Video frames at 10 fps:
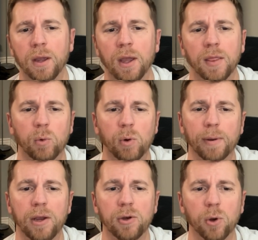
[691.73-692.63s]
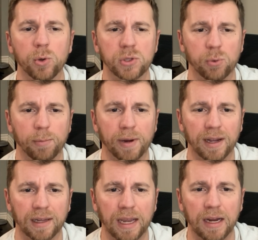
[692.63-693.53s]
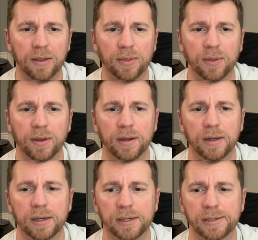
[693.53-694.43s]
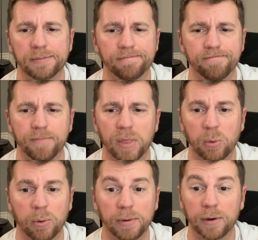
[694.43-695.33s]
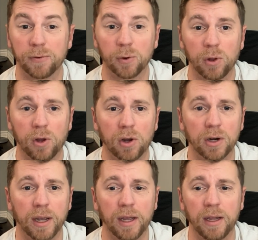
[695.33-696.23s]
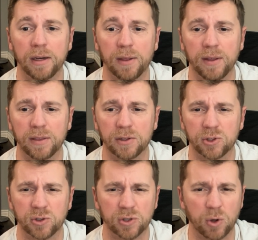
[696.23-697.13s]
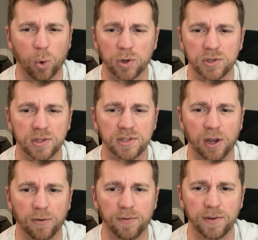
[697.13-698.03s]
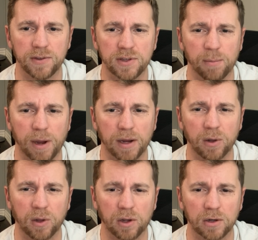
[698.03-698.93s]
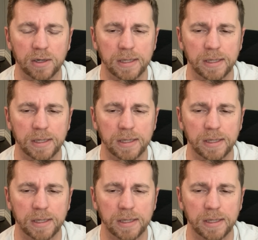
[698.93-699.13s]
They won by a nose, they won by a length, they won by a furlong, and I think the course itself is a mile long.